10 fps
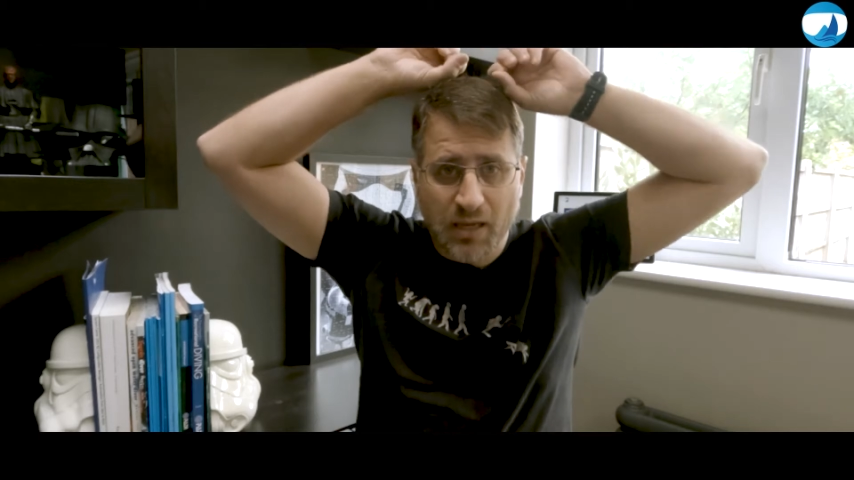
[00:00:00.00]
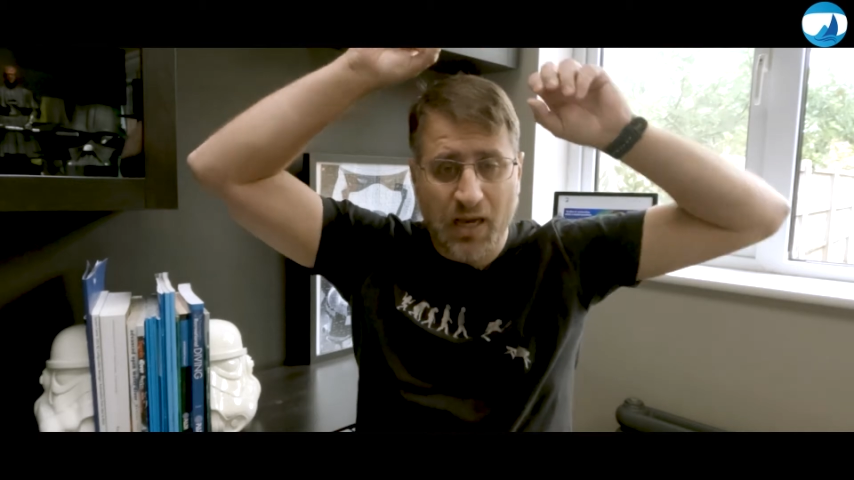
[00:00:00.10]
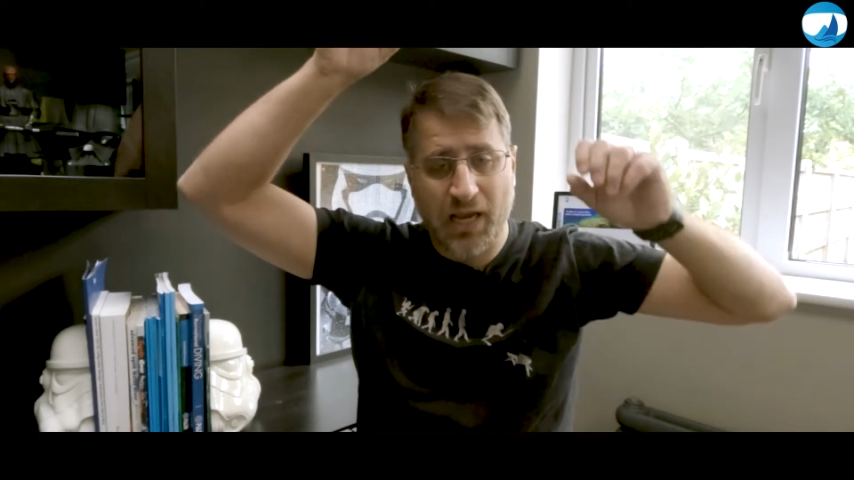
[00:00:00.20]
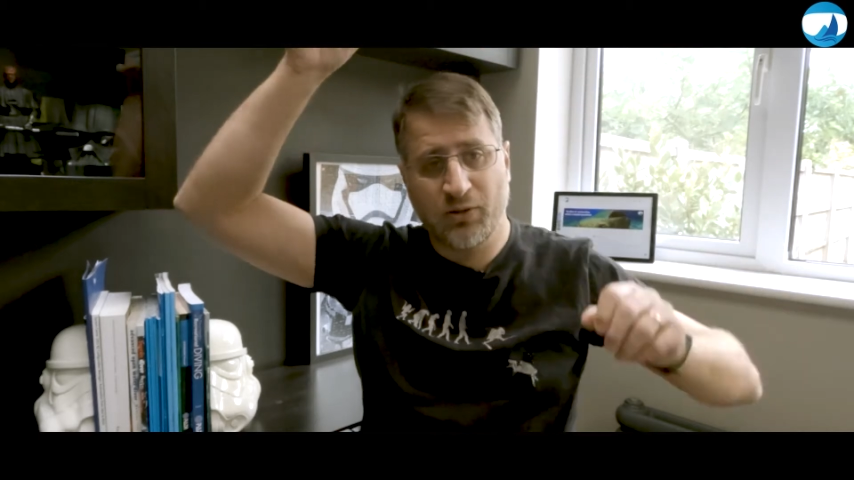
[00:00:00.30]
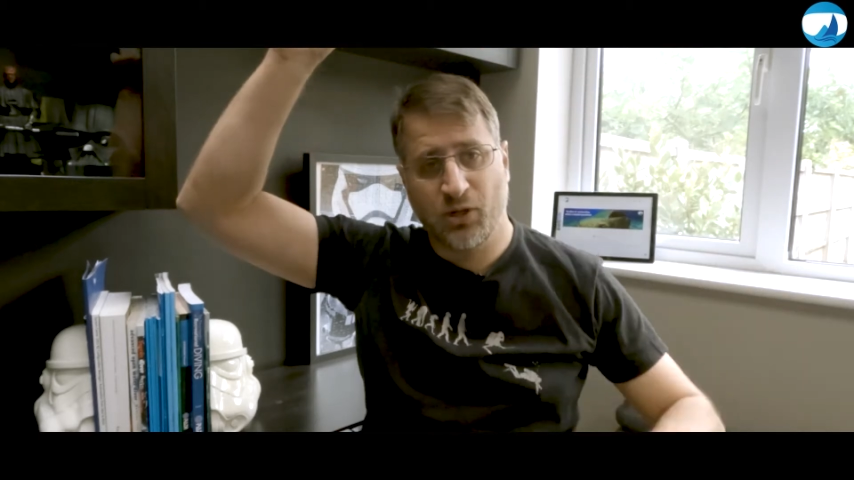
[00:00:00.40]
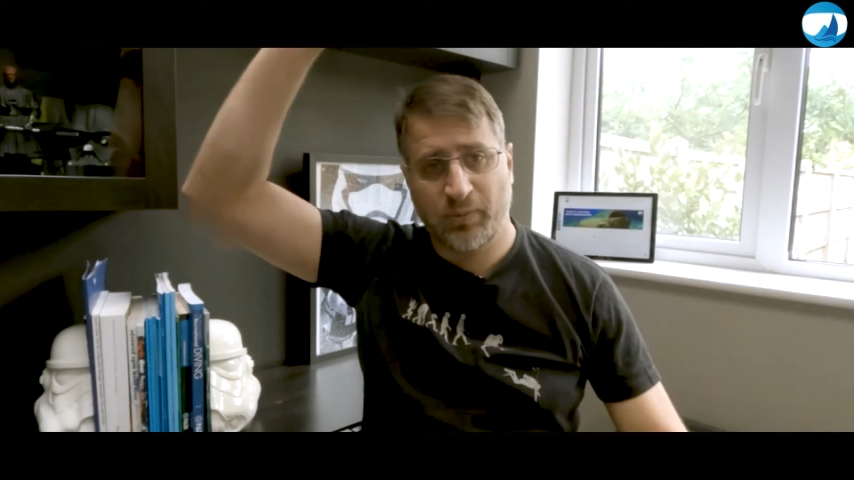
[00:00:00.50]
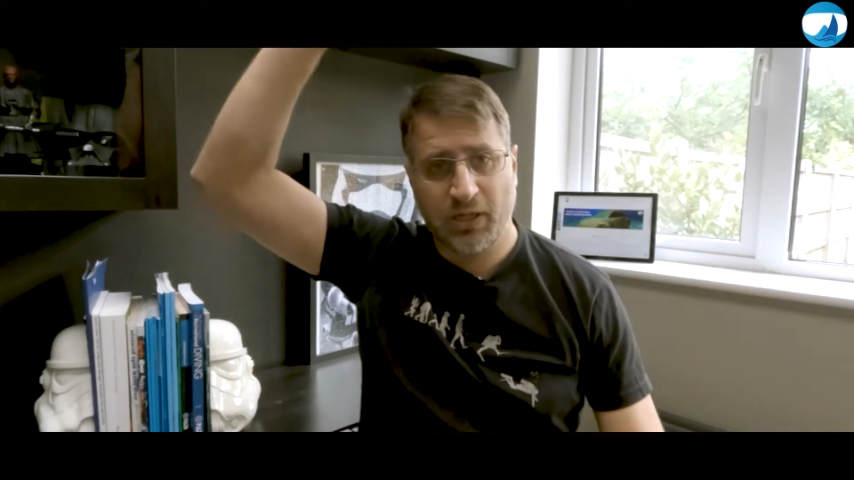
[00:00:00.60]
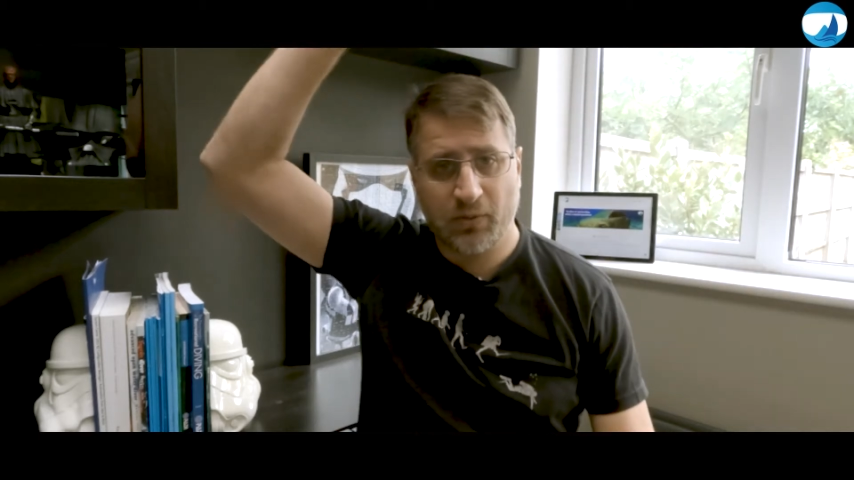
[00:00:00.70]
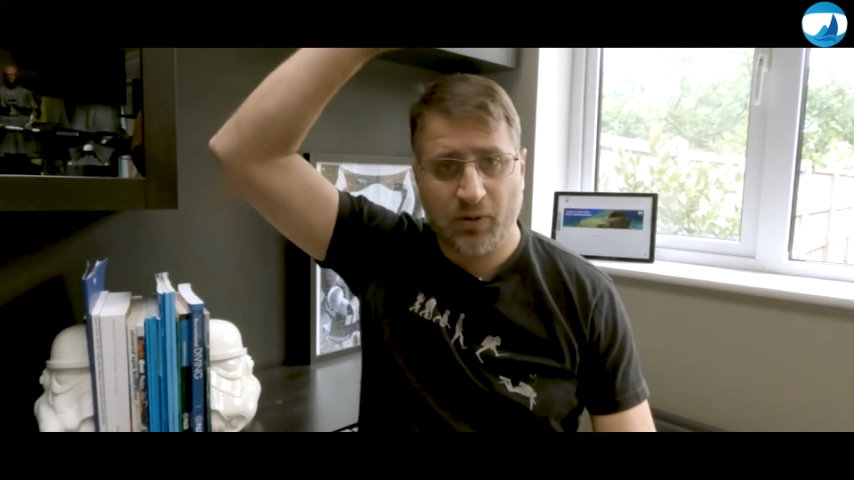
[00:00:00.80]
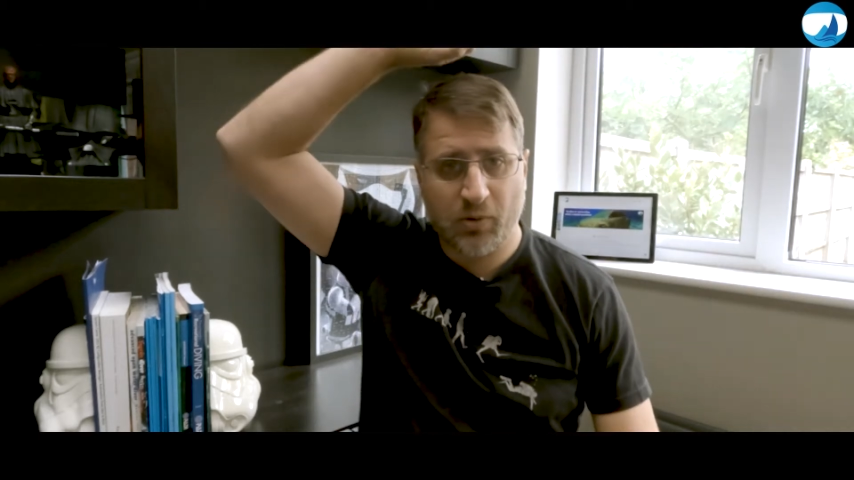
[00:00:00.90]
I
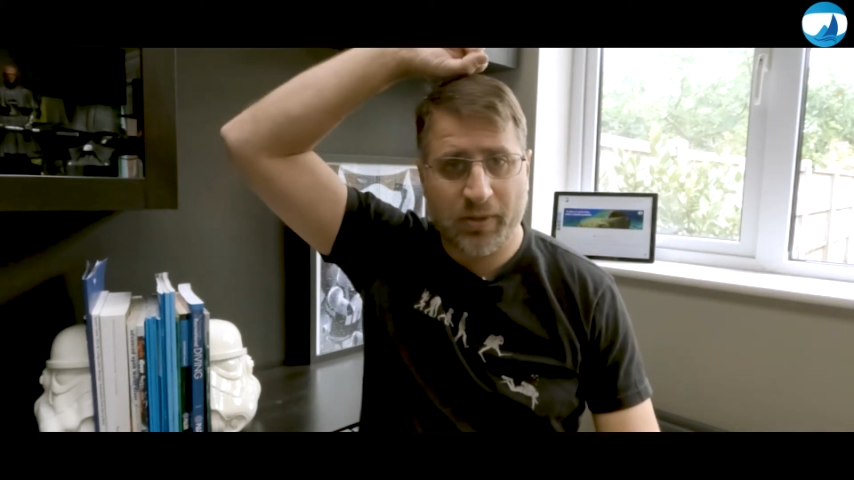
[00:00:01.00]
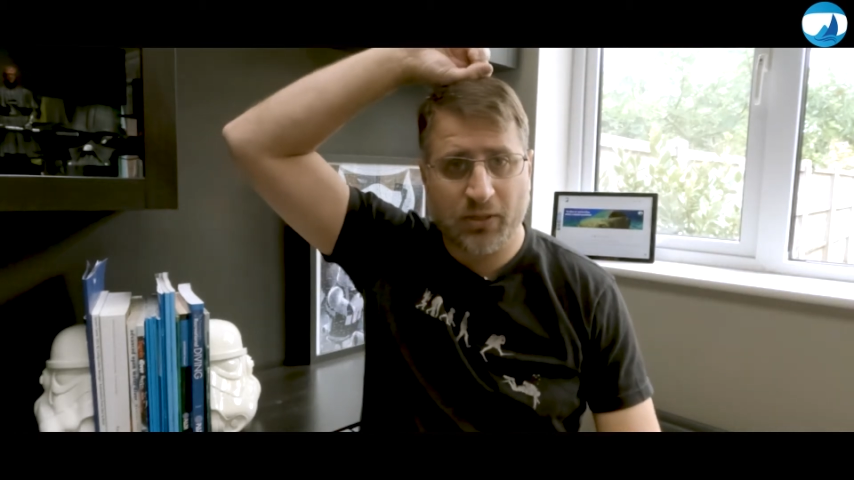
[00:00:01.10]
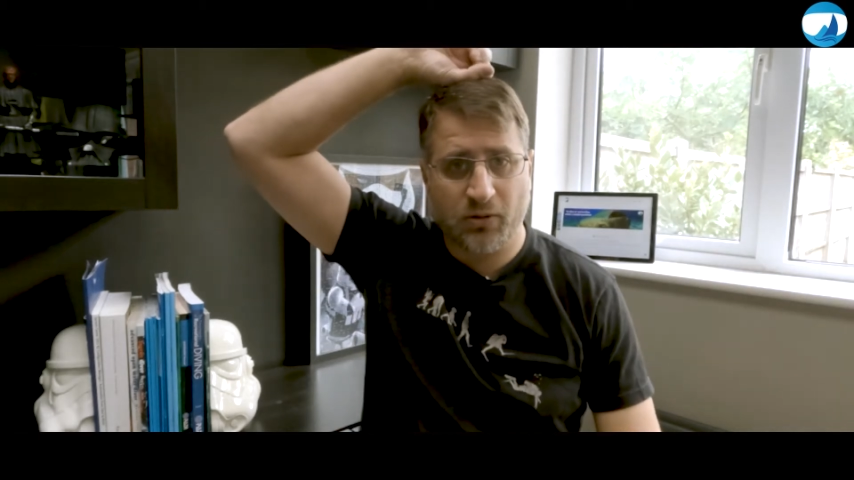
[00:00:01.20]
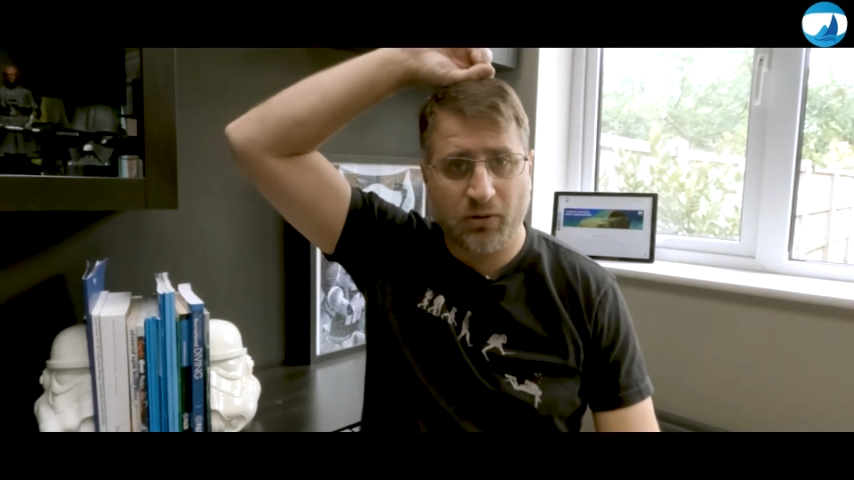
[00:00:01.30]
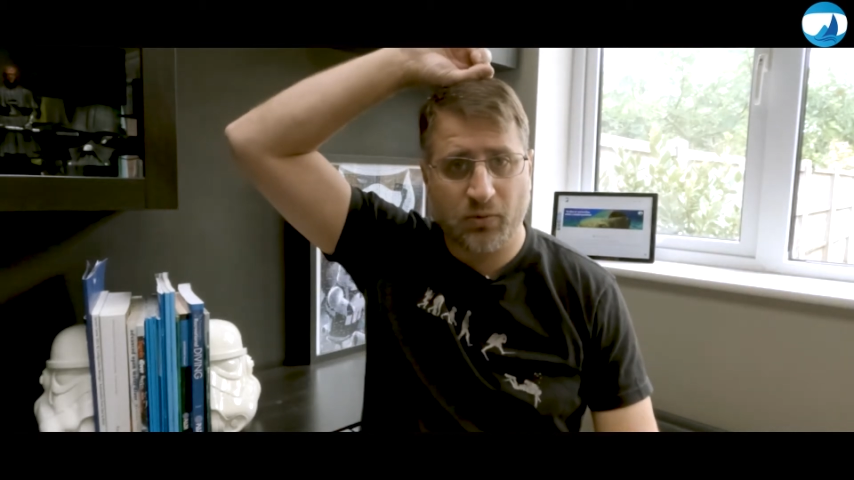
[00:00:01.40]
normally recommend